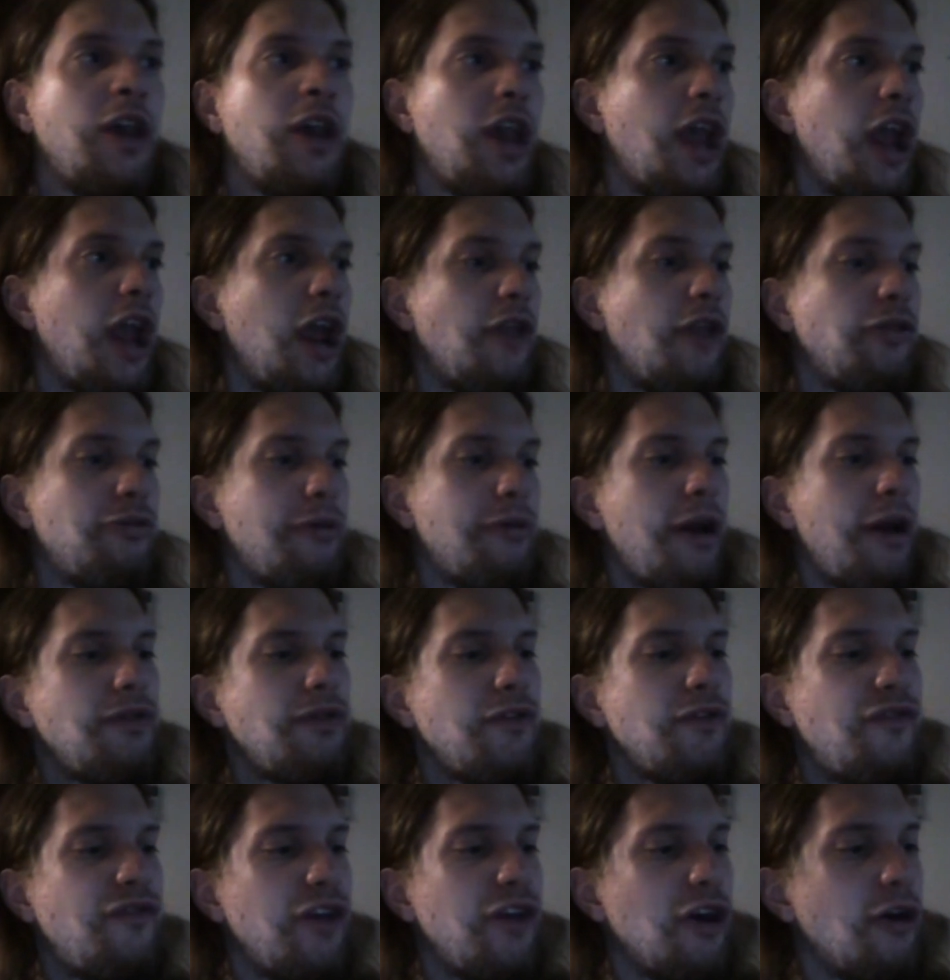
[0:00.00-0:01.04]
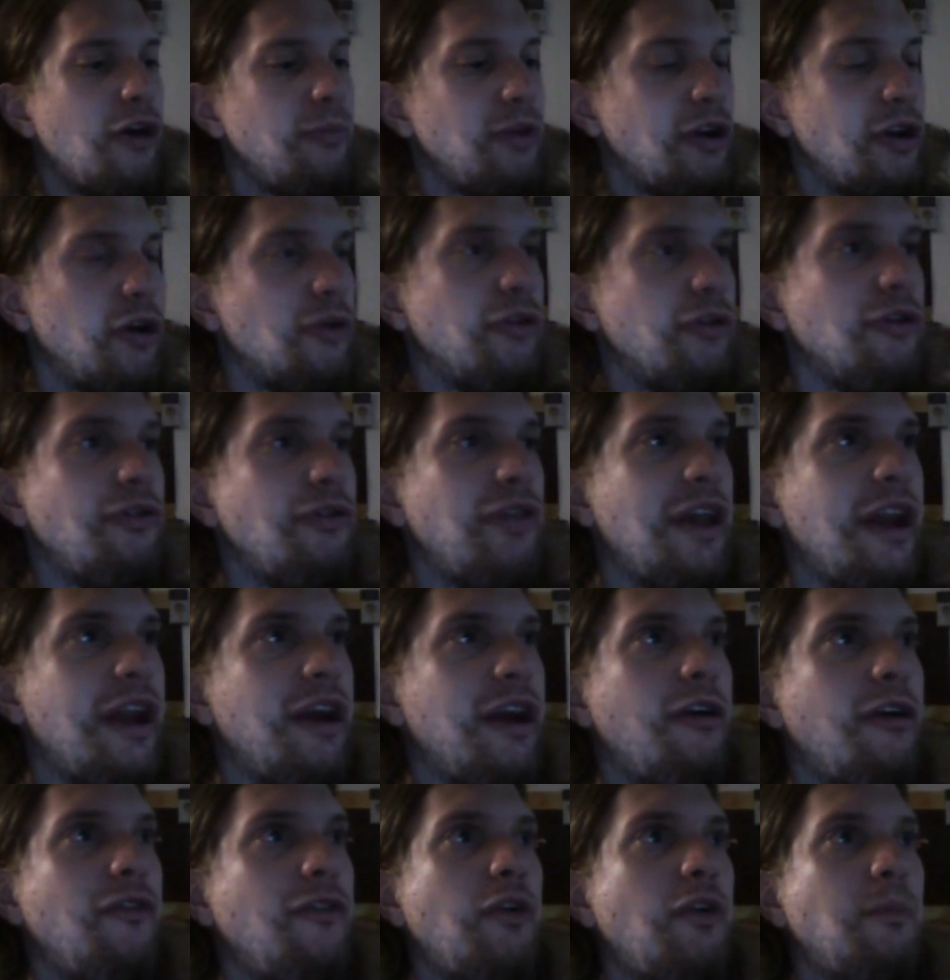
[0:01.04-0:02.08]
And throughout the film, you know, they're
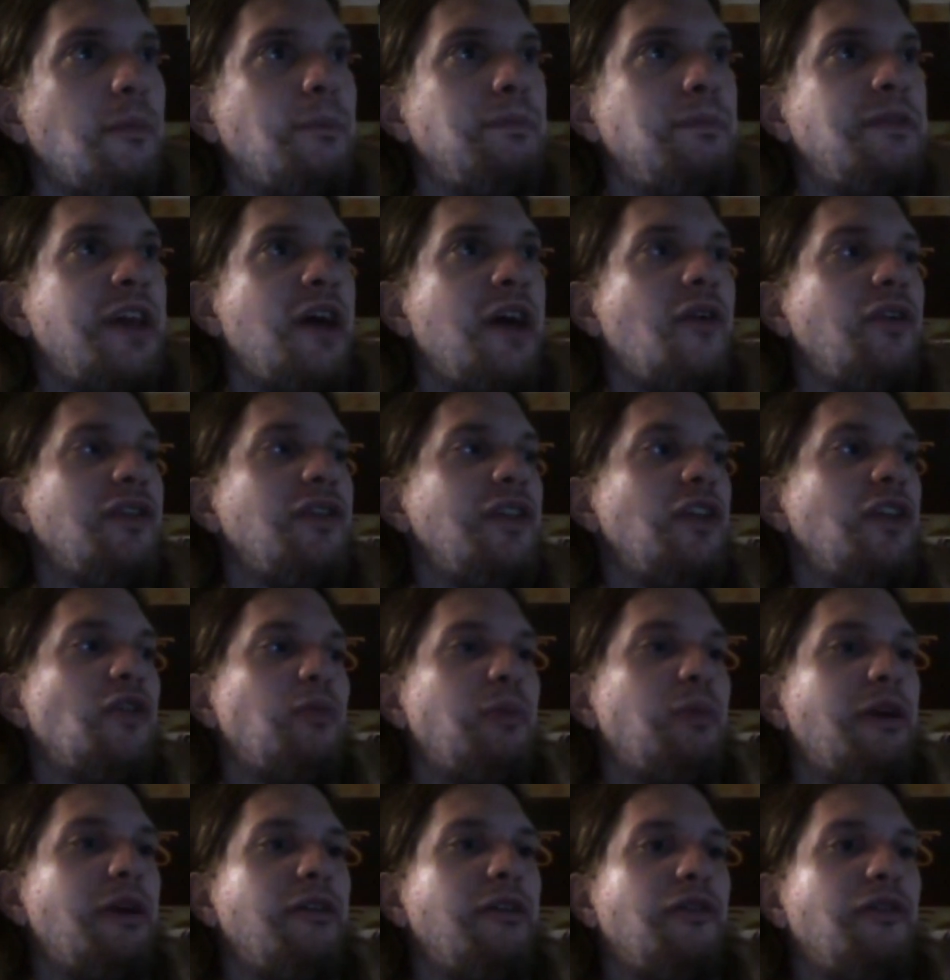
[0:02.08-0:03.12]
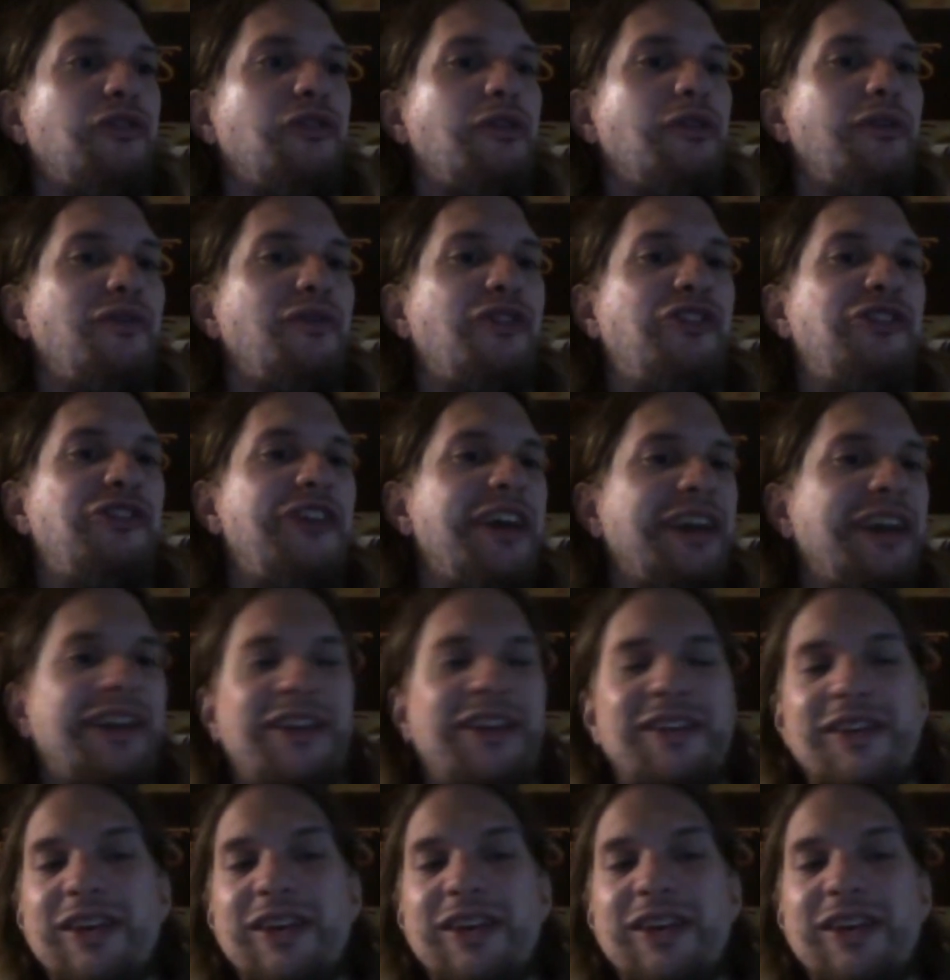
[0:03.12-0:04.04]
there and they're telling these weird sort of sick